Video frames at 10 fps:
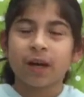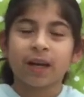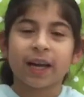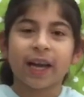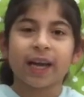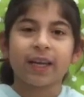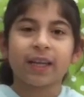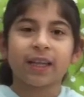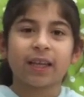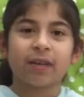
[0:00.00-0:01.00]
a
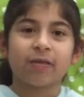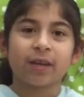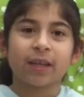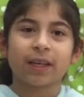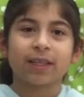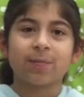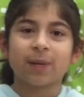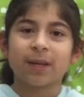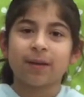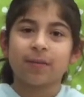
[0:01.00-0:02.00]
candy that you can, like,
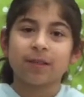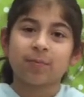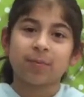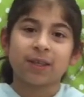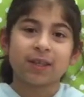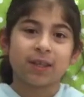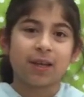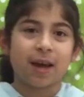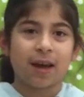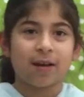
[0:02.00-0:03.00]
split
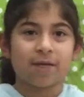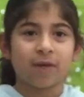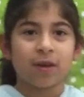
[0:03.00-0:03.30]
in half,